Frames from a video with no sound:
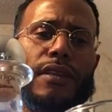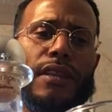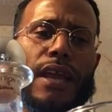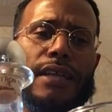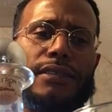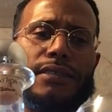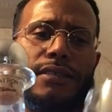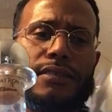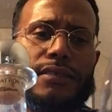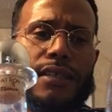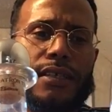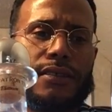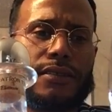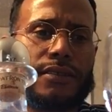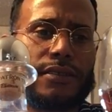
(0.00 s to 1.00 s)
Nice and
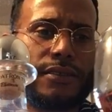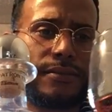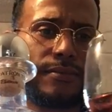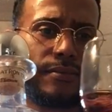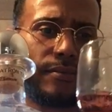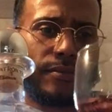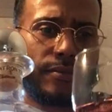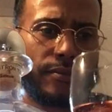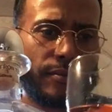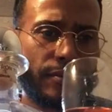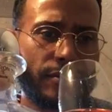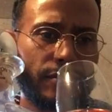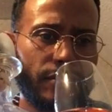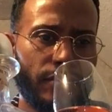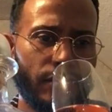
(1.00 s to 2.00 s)
dense.
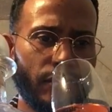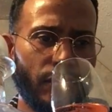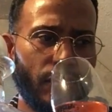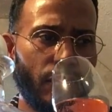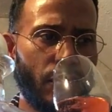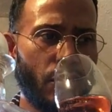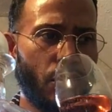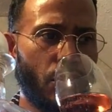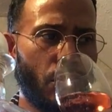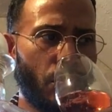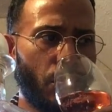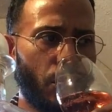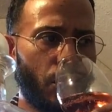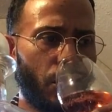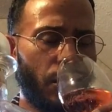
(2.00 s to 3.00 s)
You
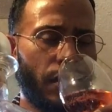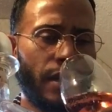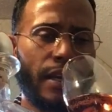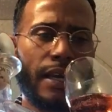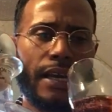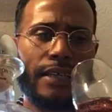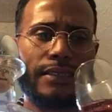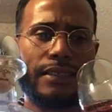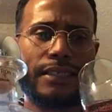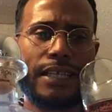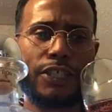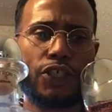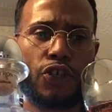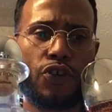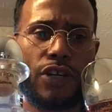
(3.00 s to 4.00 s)
know? Has a
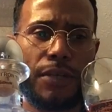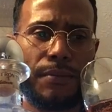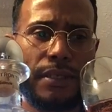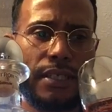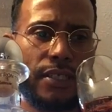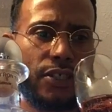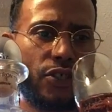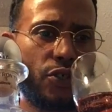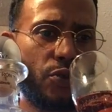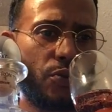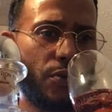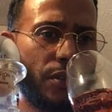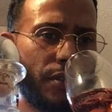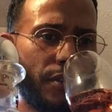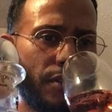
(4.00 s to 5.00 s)
nice creaminess
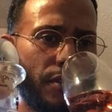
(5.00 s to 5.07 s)
to it.